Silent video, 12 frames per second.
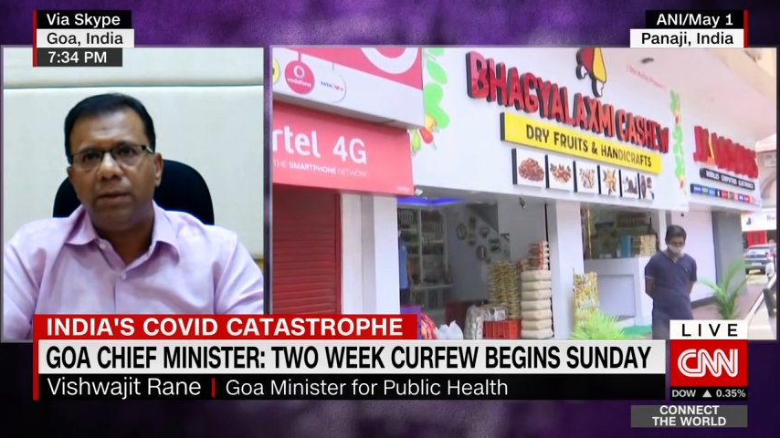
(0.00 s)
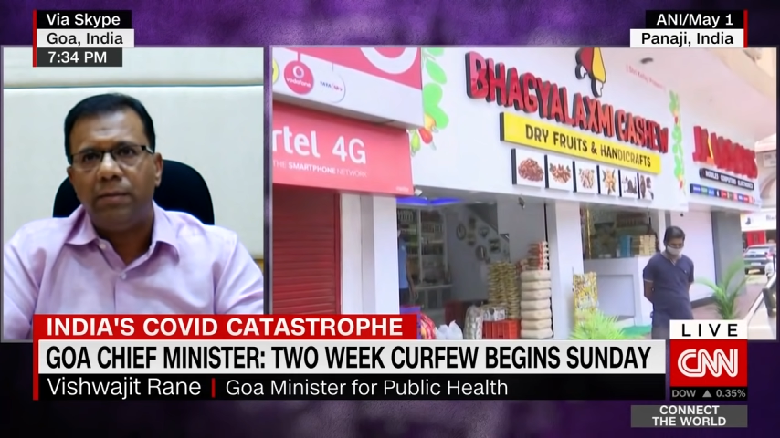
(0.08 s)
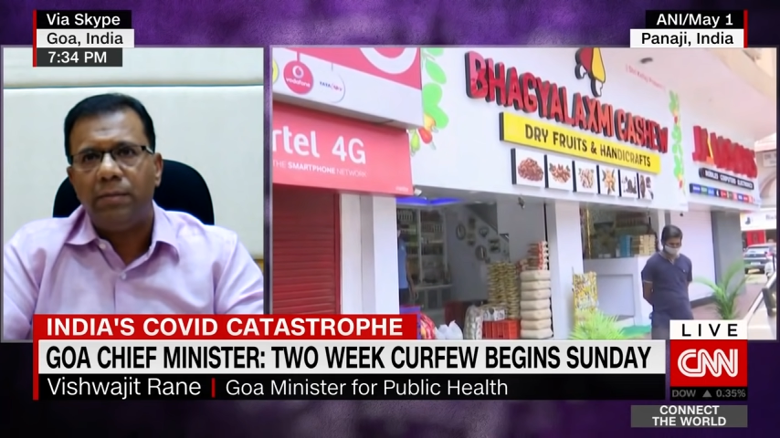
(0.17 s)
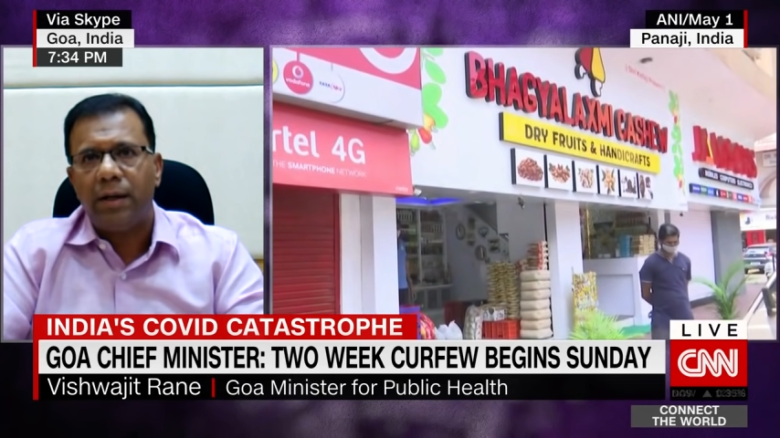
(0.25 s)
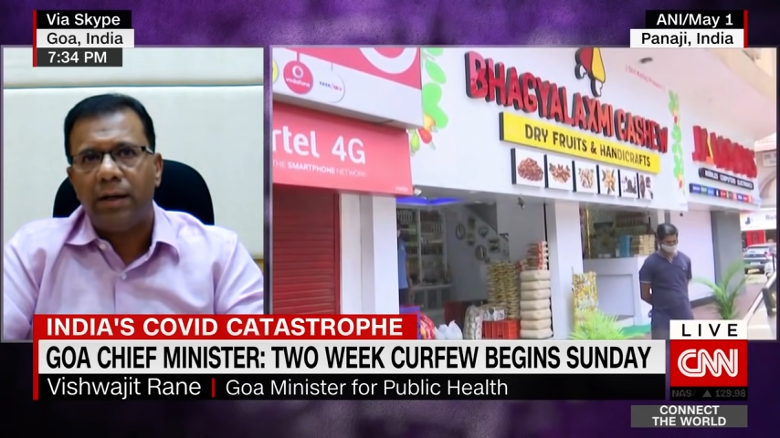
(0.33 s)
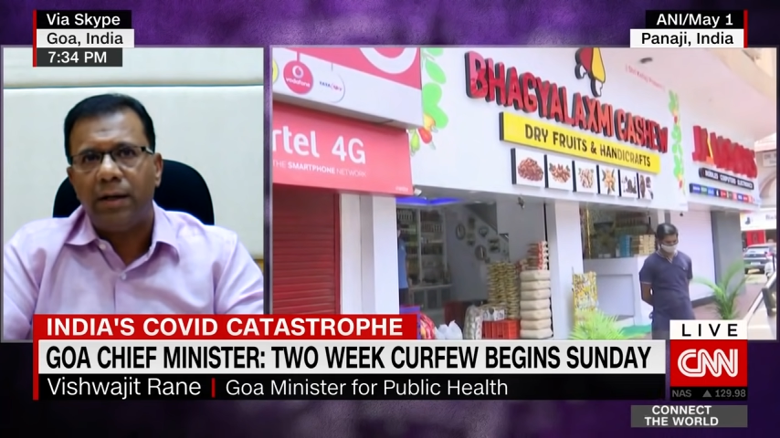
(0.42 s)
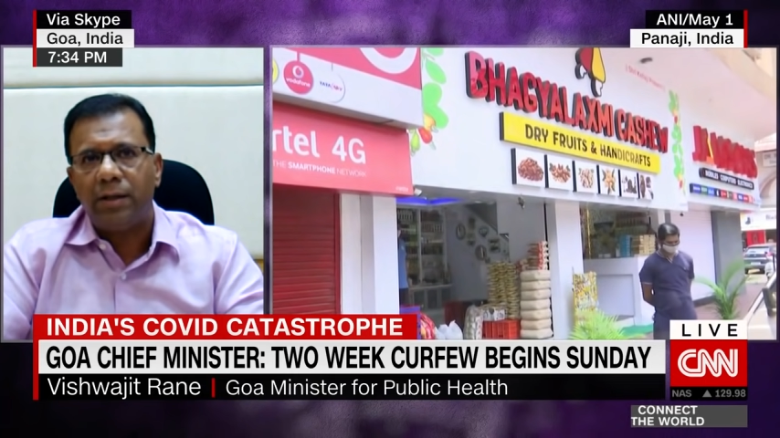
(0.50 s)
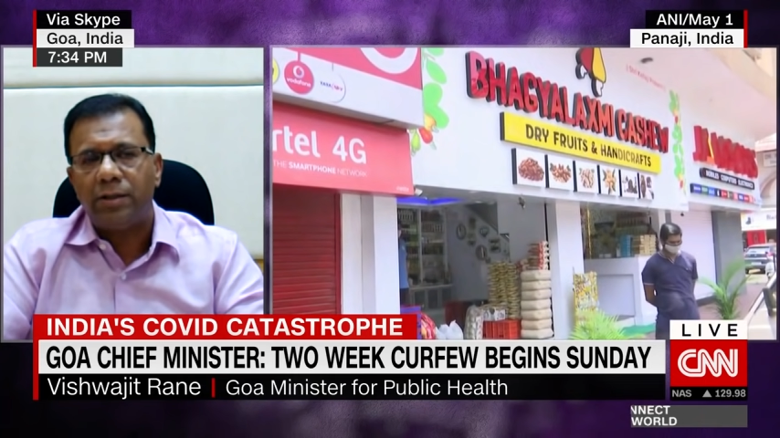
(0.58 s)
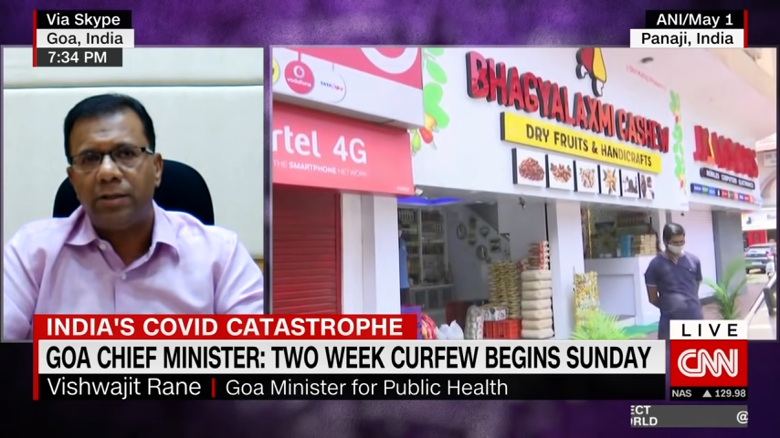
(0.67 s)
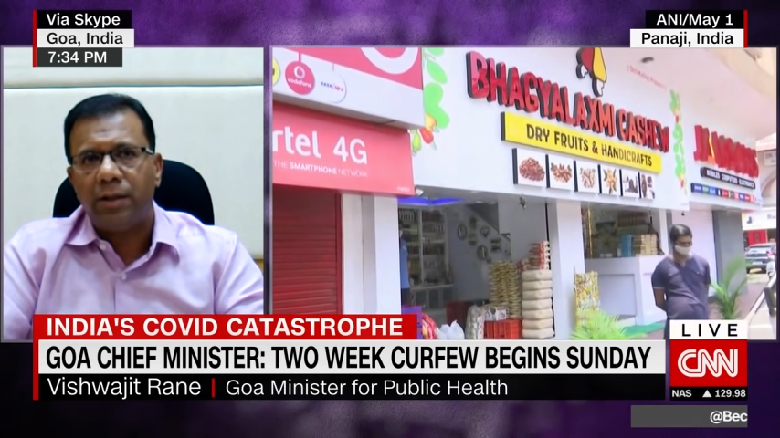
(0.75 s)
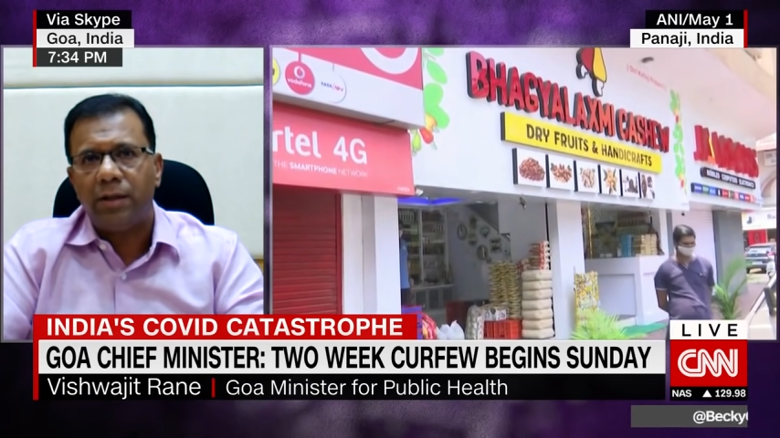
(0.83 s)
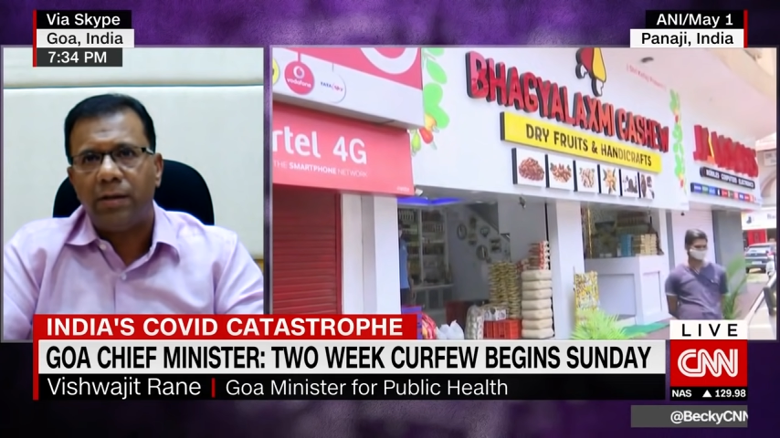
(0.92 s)
the
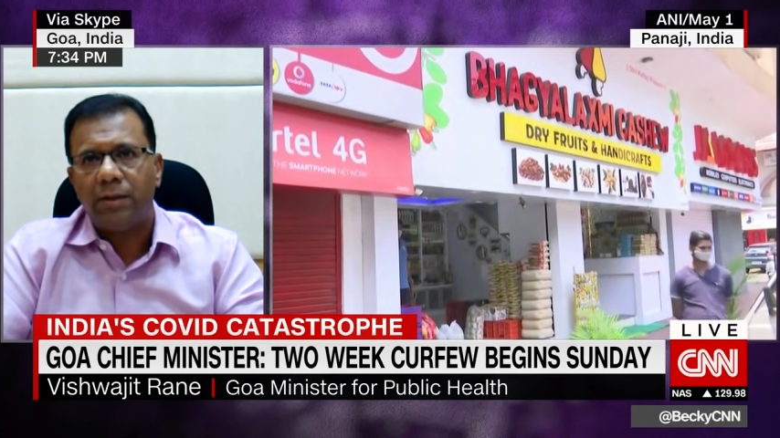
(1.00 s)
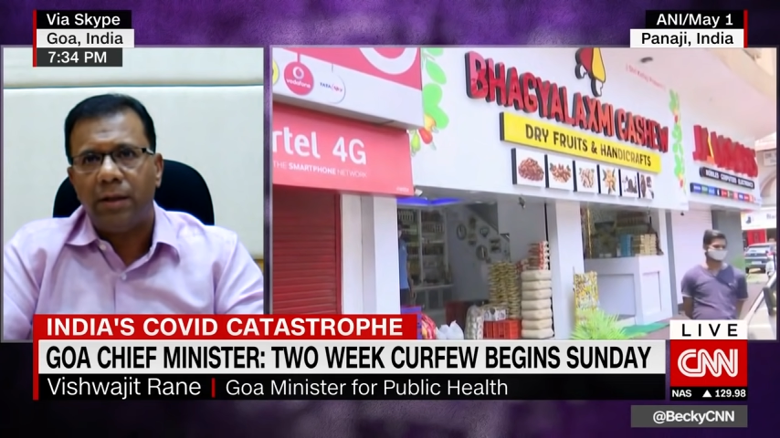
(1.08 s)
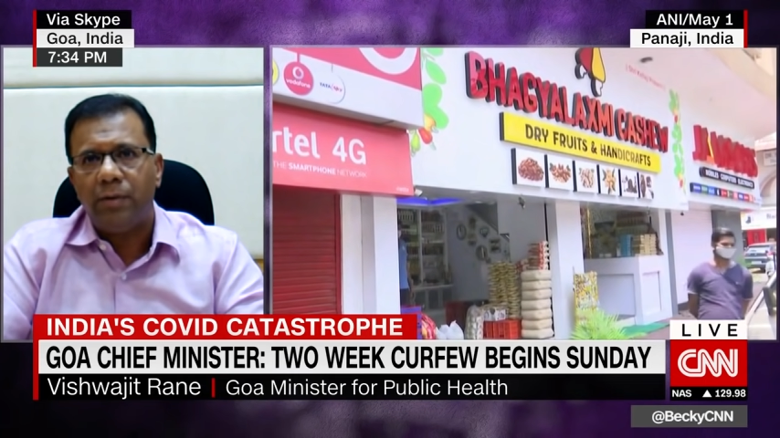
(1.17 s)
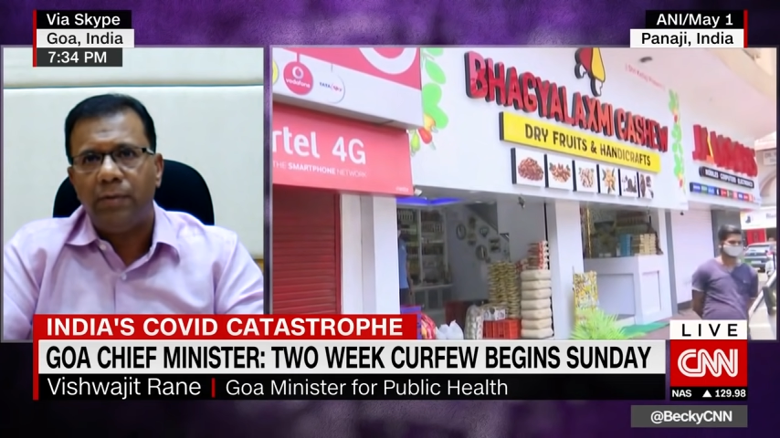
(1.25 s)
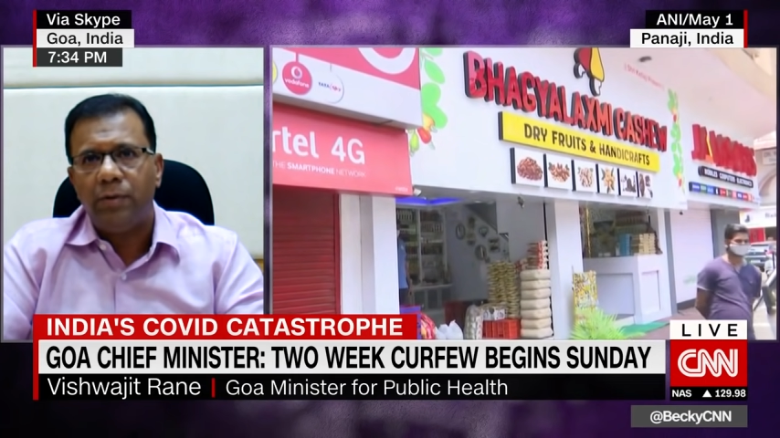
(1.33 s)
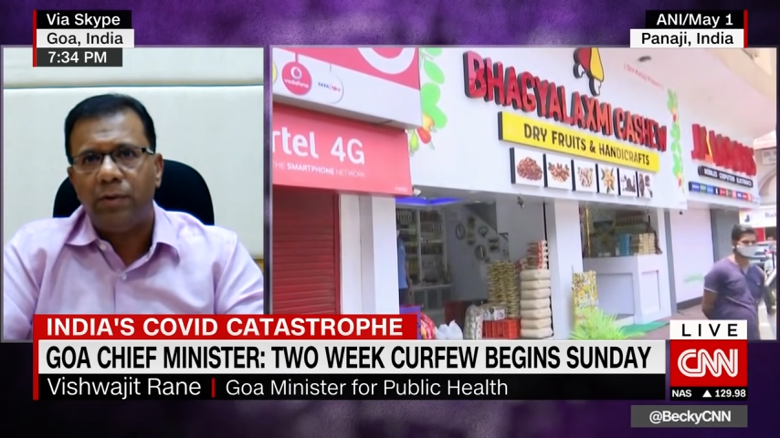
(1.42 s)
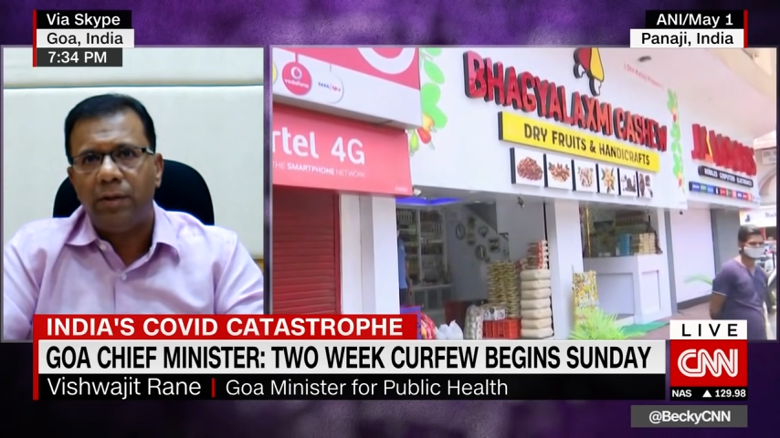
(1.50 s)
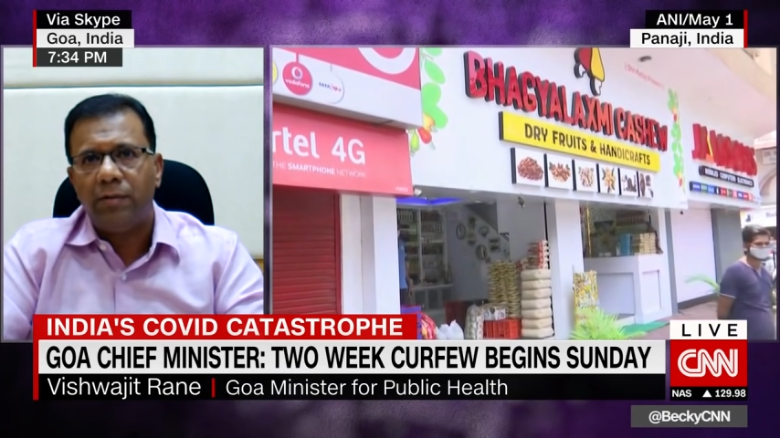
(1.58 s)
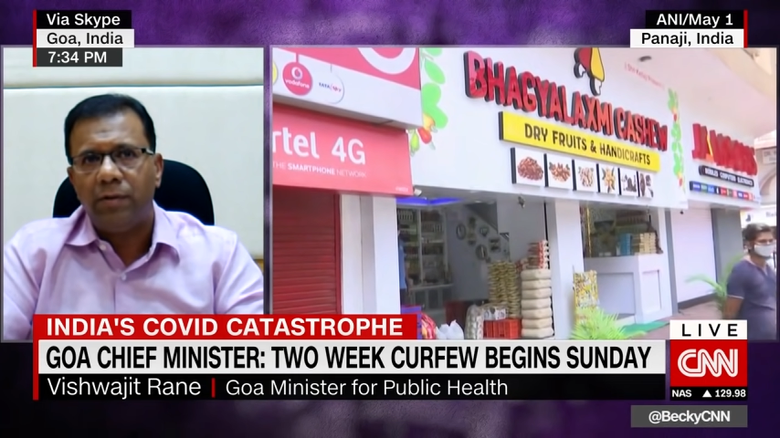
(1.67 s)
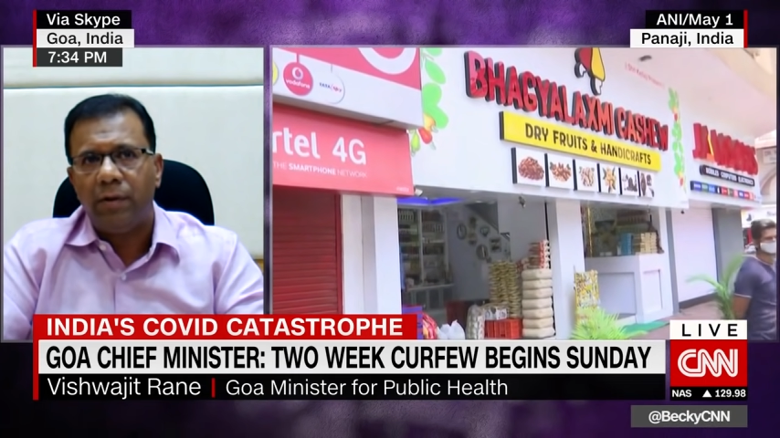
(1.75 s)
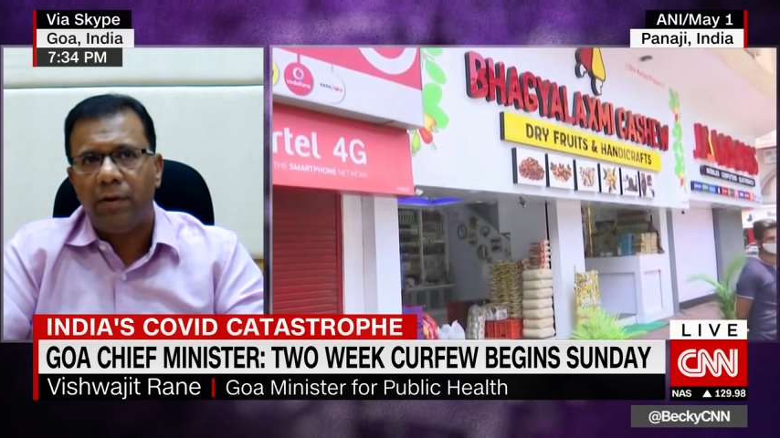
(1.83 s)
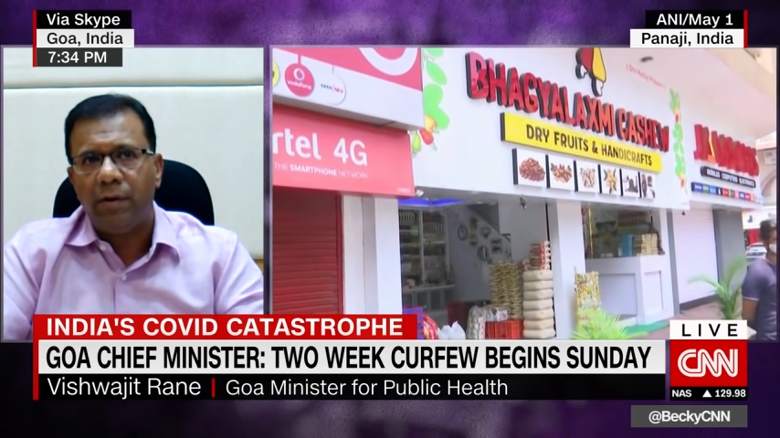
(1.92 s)
Maharashtra double mutant.